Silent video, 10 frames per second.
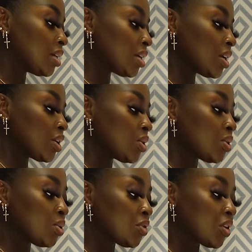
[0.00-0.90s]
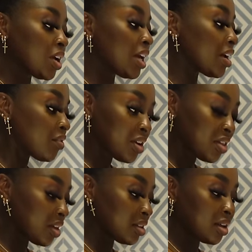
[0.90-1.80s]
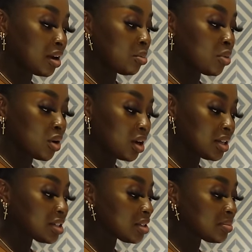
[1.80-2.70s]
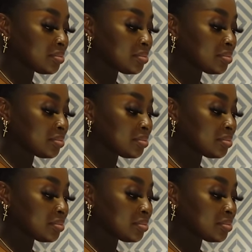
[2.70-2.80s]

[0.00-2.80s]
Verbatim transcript: It can go over everything that I brought